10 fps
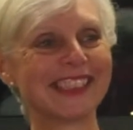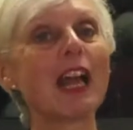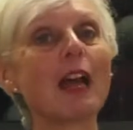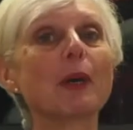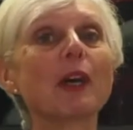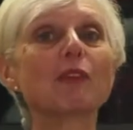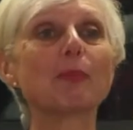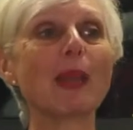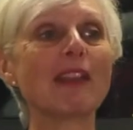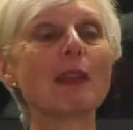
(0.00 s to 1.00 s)
But
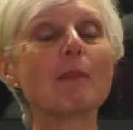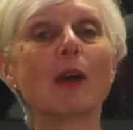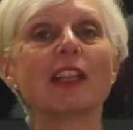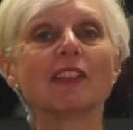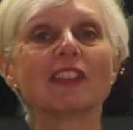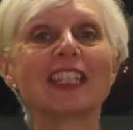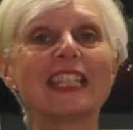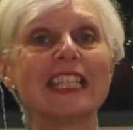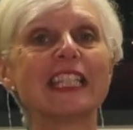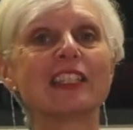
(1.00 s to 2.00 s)
bearing in mind, it's at
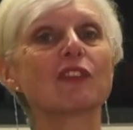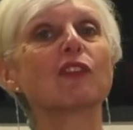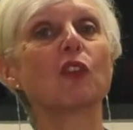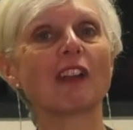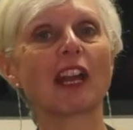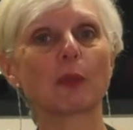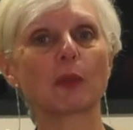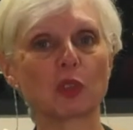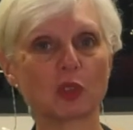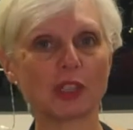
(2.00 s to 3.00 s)
least 4 hours
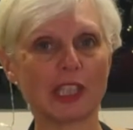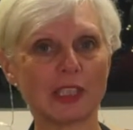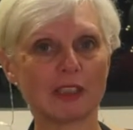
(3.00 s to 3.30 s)
cooking